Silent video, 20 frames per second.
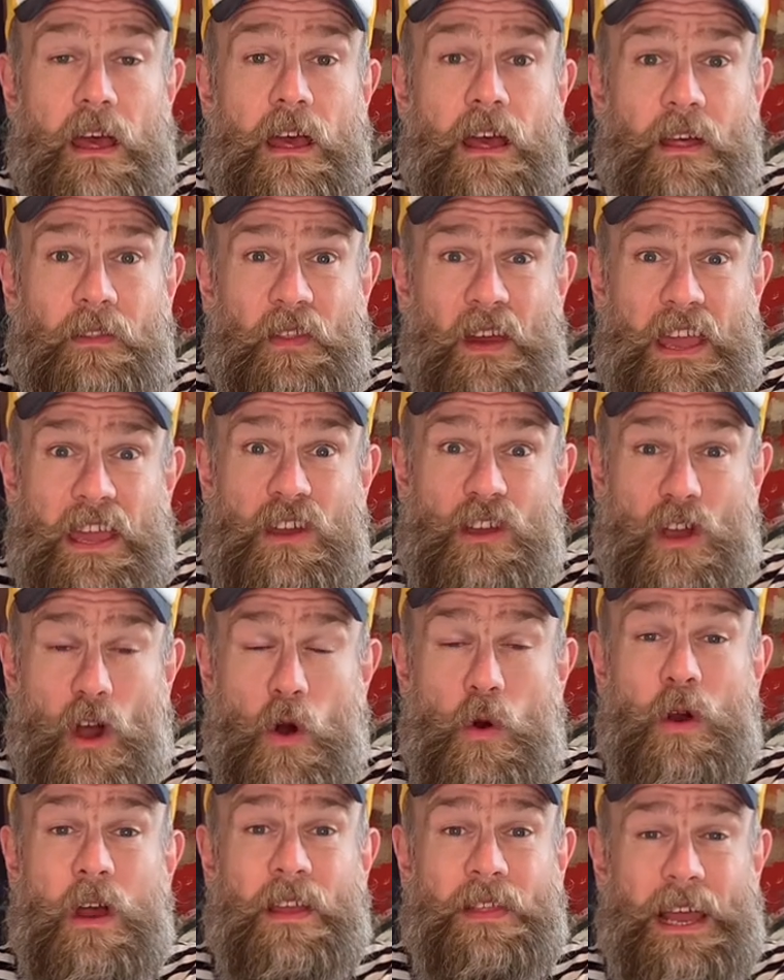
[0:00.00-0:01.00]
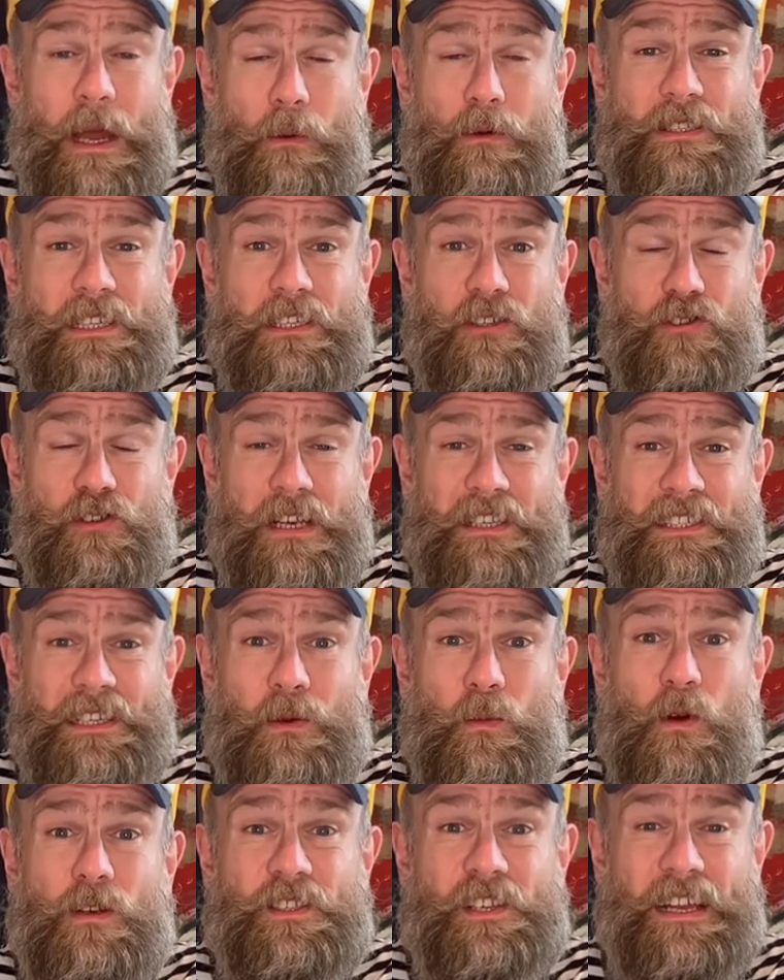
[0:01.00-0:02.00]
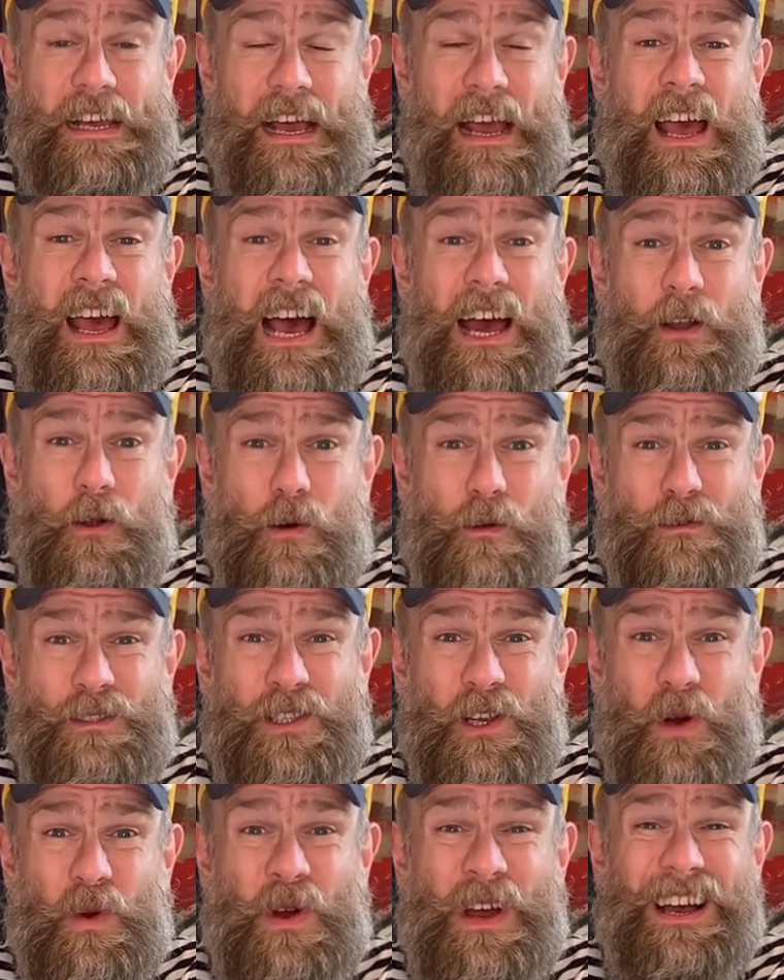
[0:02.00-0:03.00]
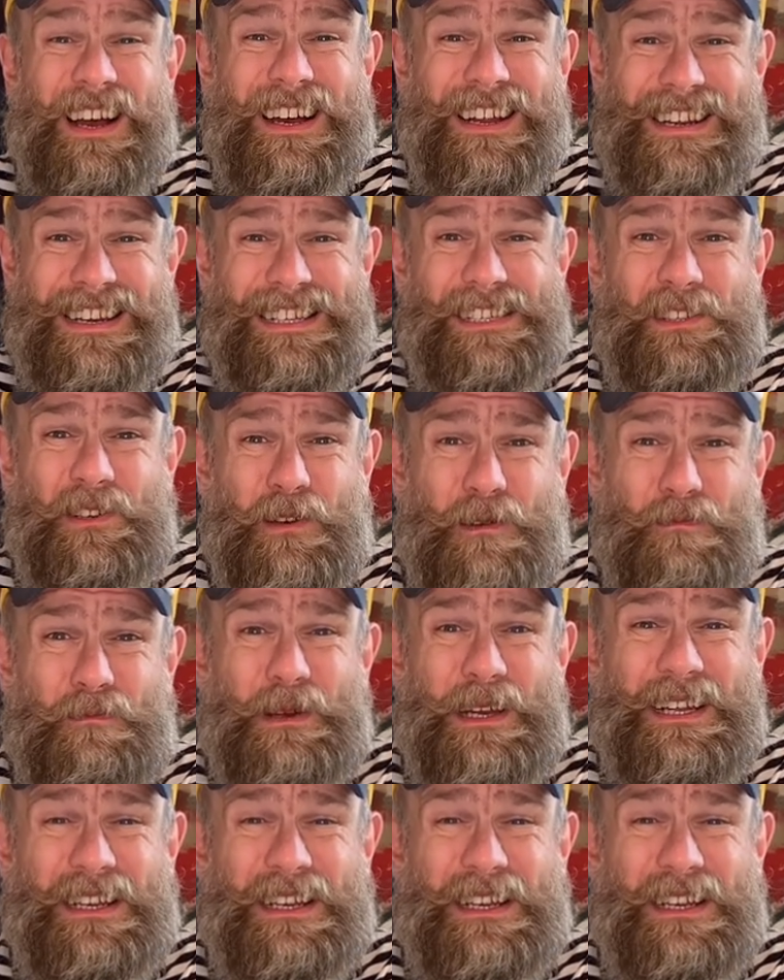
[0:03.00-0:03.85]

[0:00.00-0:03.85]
There you go, that was interesting, wasn't it? And also a little bit